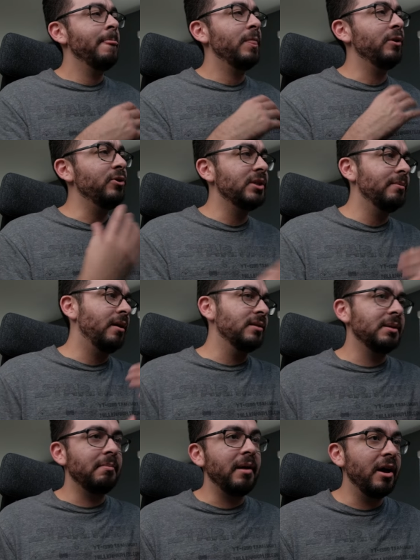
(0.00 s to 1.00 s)
use them on
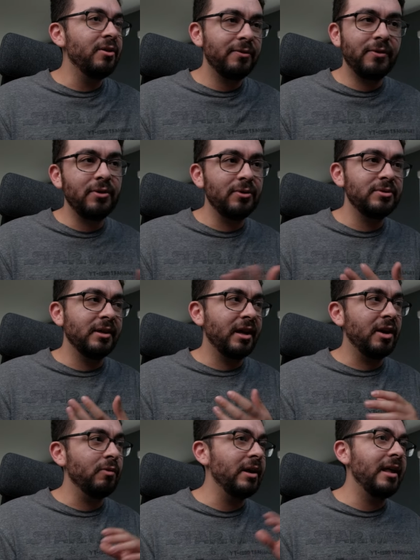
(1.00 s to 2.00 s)
some of my other photos and
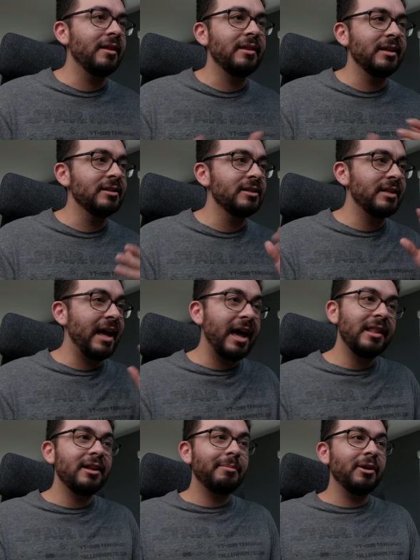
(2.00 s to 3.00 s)
kind of re-edit things just to add a
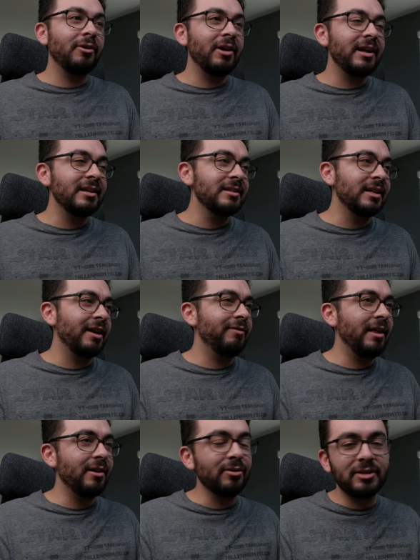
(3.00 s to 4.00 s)
little bit of grain to give
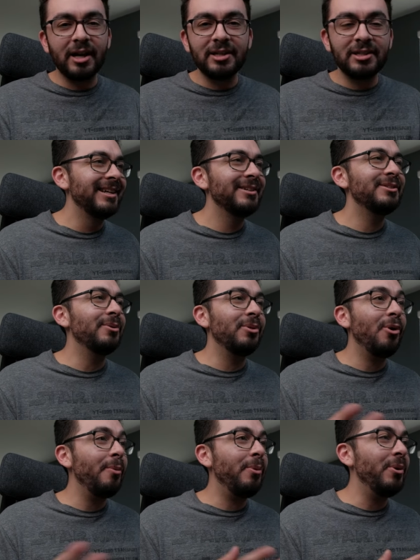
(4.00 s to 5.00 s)
that little touch. So the
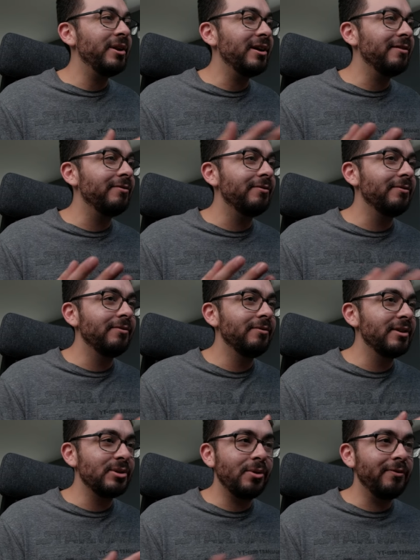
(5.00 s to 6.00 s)
whole point of
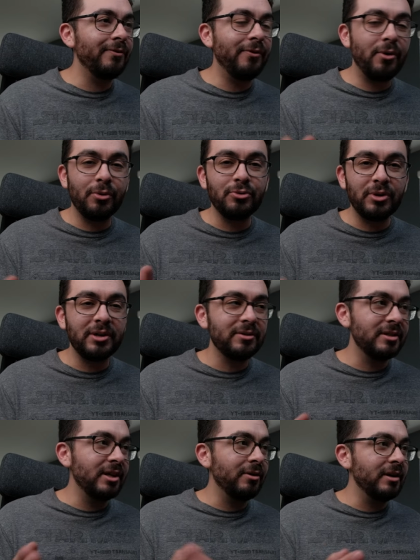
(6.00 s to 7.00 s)
this whole photo drills
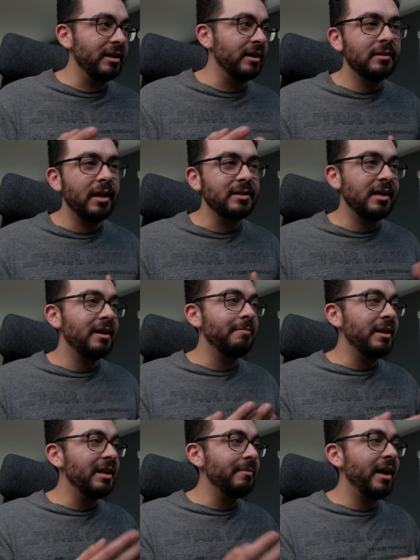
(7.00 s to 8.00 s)
is already is kind of
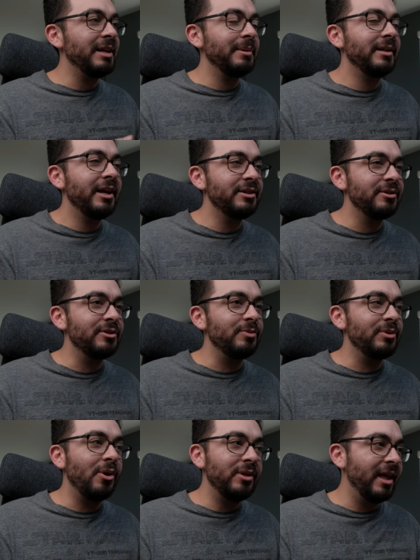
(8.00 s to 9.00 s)
meeting my expectations
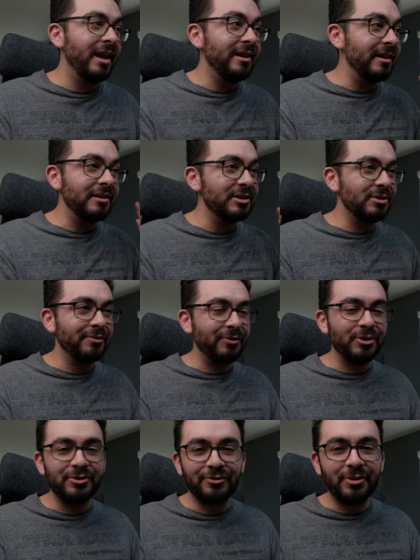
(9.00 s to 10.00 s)
with only editing just the
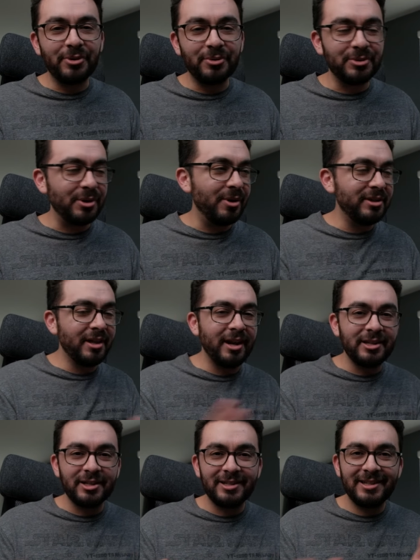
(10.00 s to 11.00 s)
first photo. So I thought
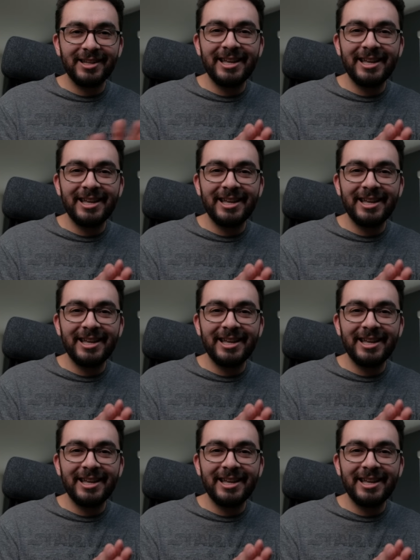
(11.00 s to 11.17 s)
I'd just